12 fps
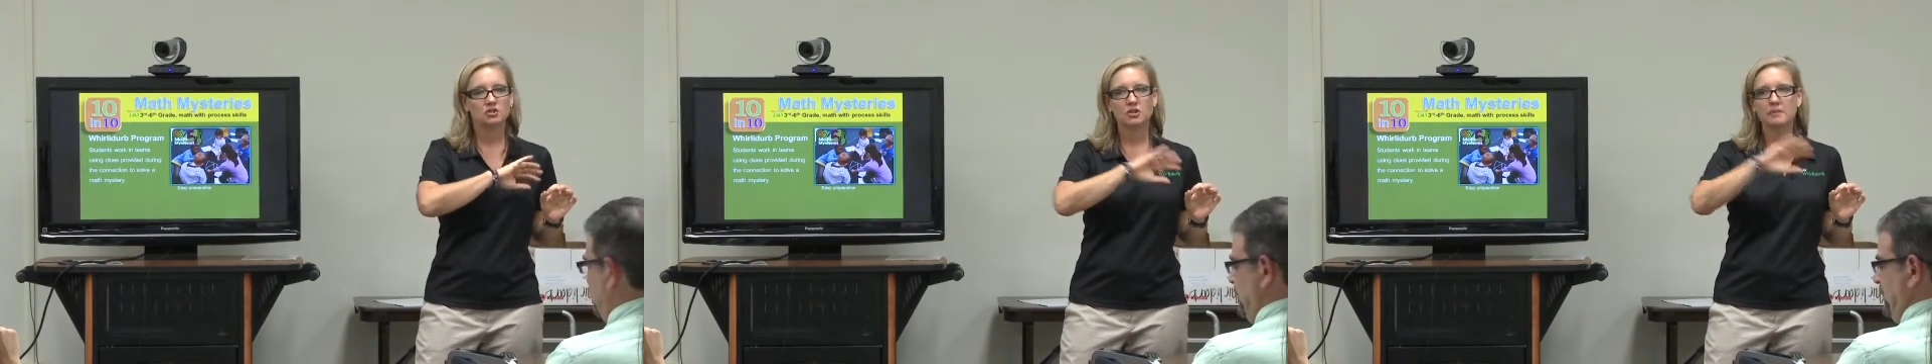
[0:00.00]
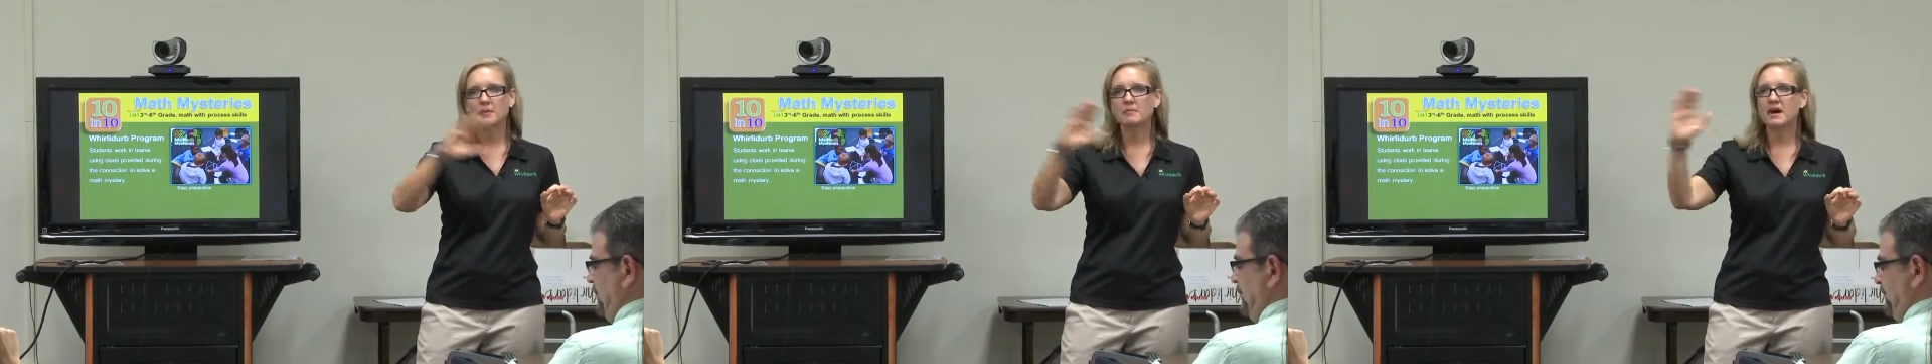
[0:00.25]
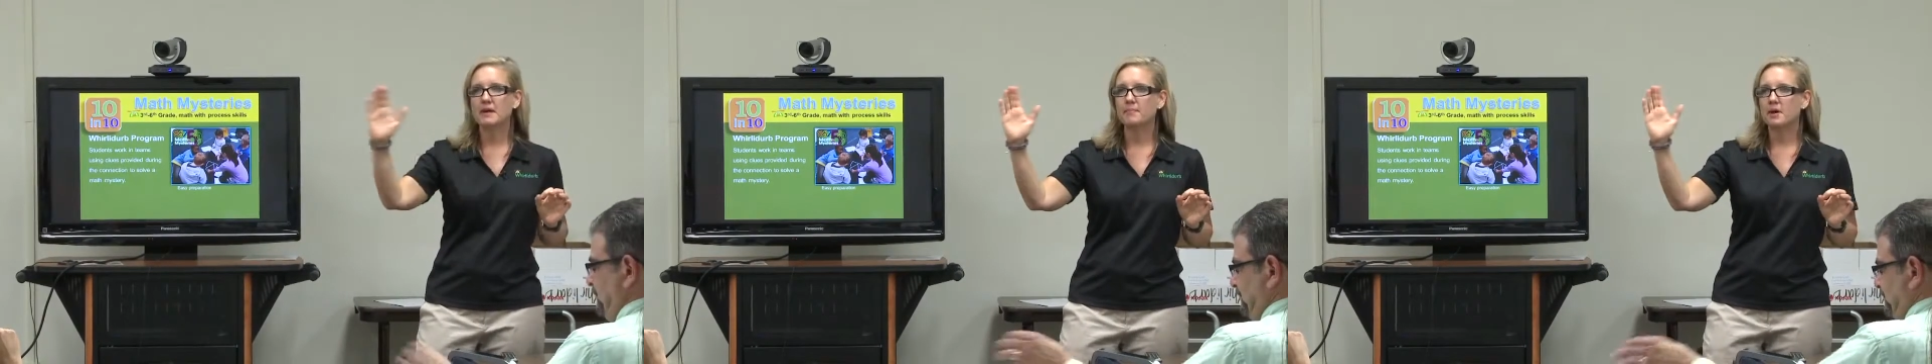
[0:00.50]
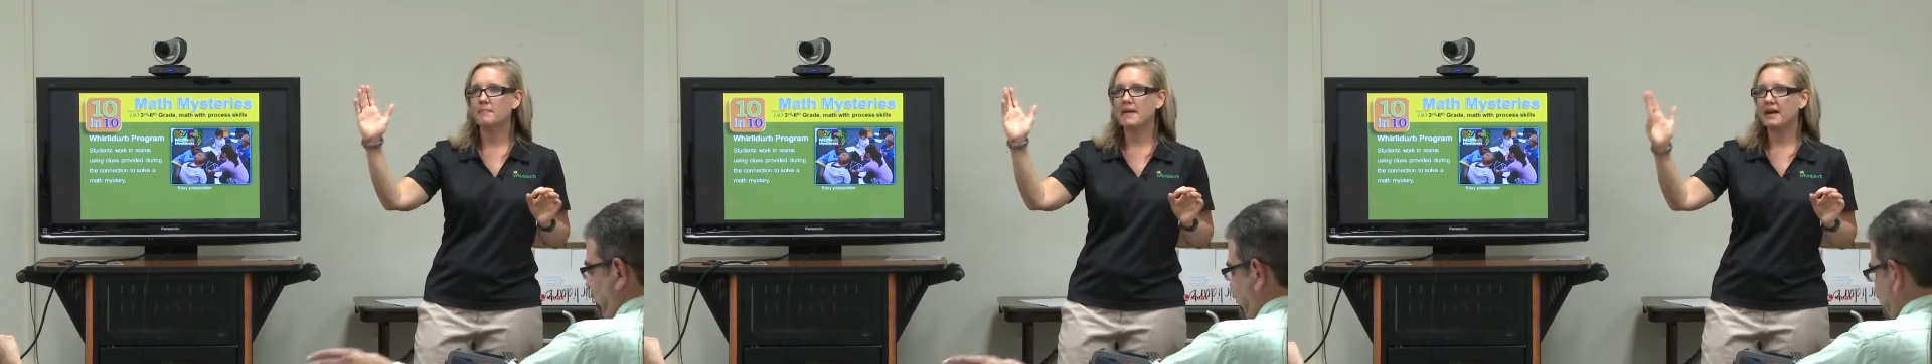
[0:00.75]
trip them up
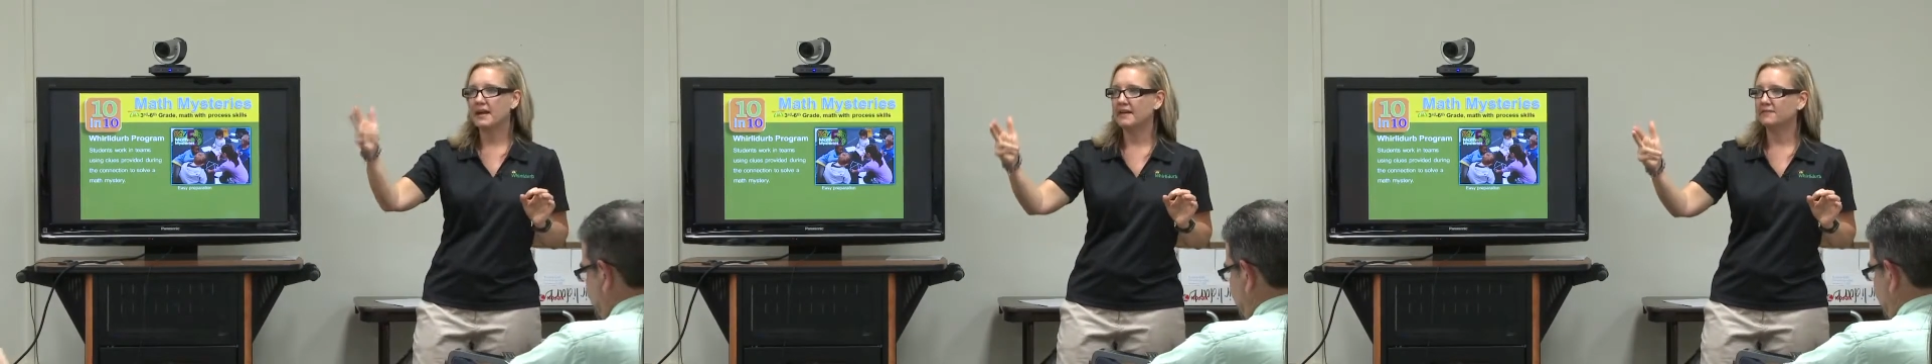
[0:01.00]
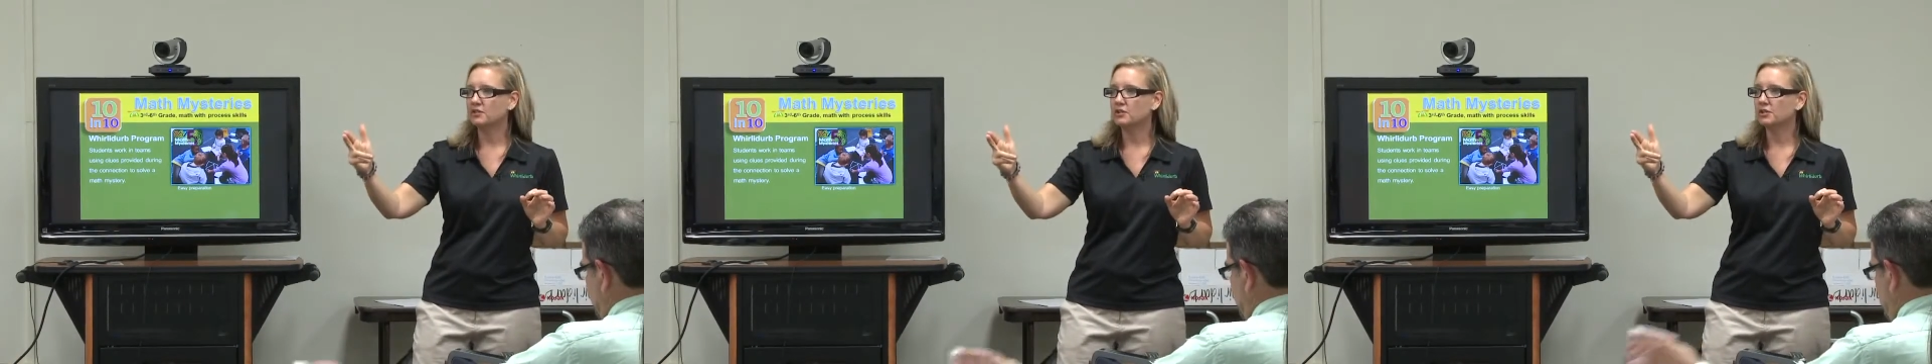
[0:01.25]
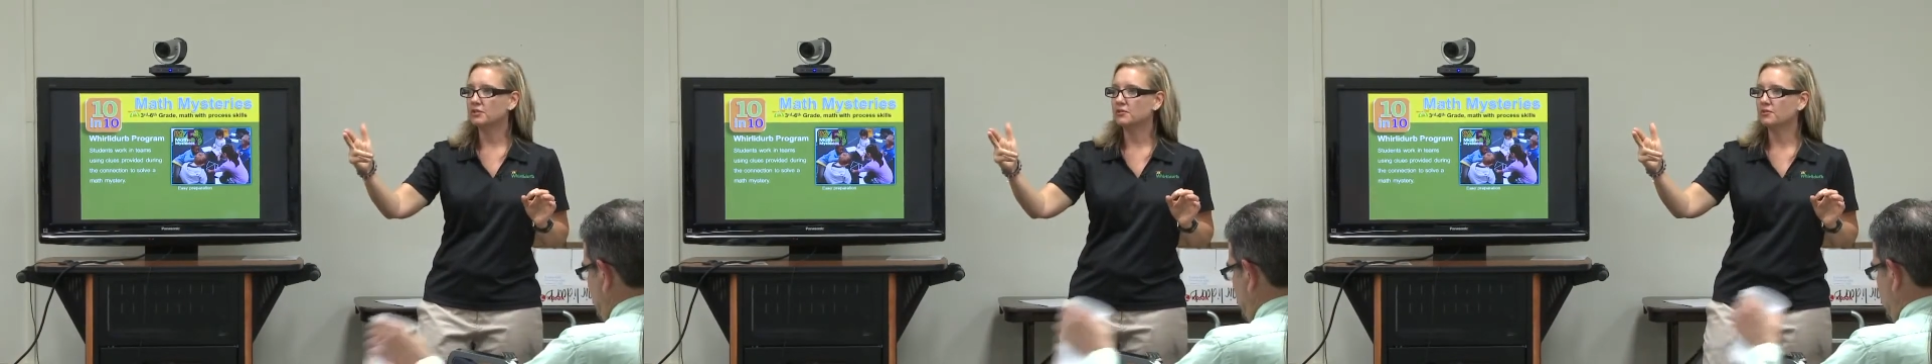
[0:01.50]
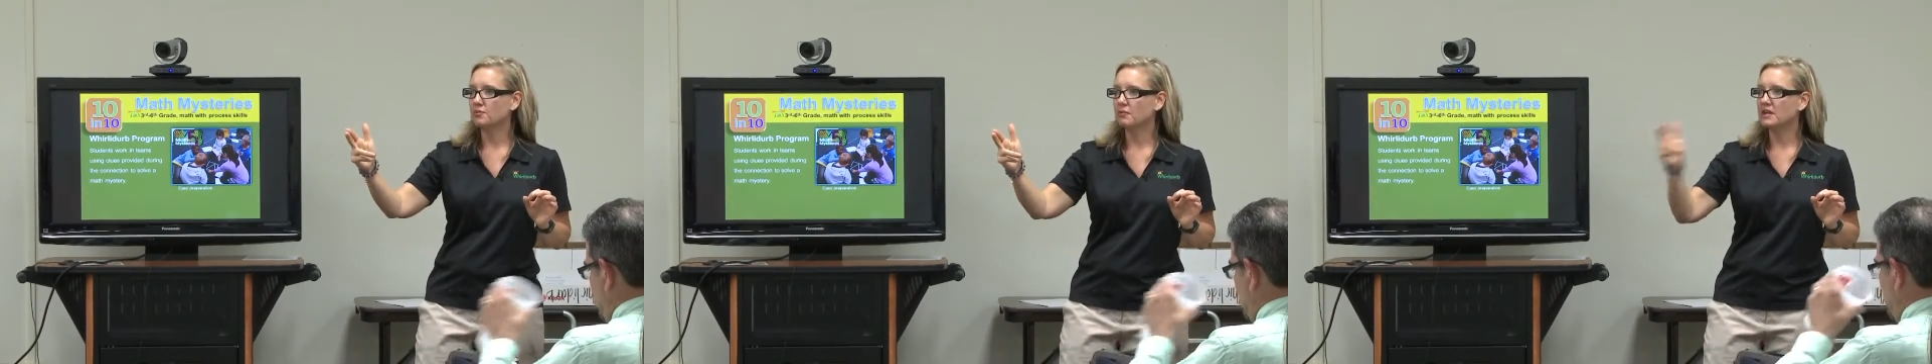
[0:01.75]
about after
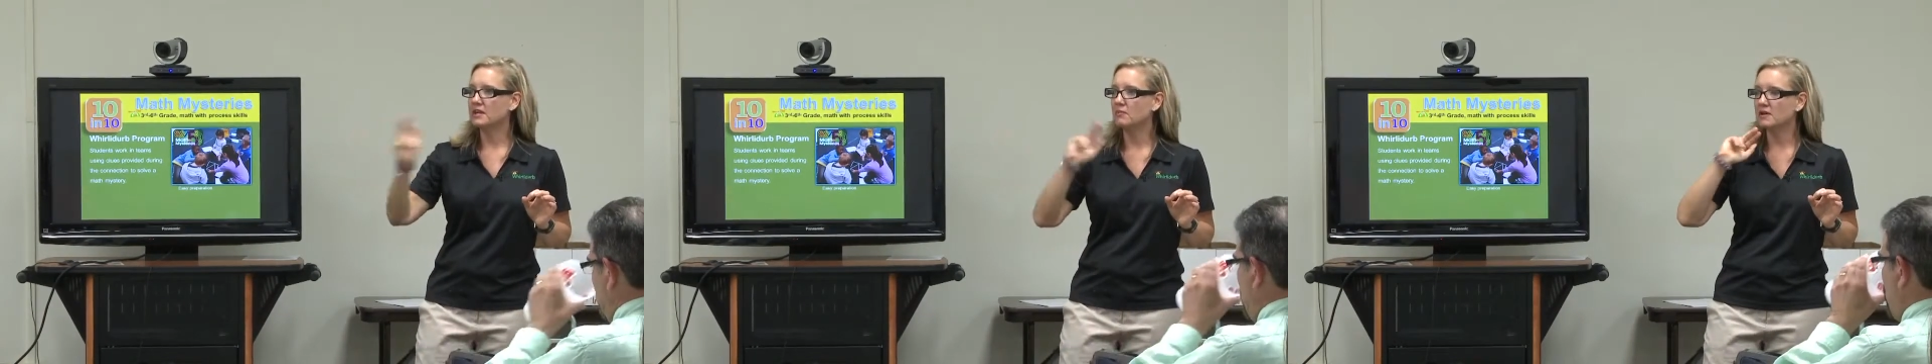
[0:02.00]
clue 3,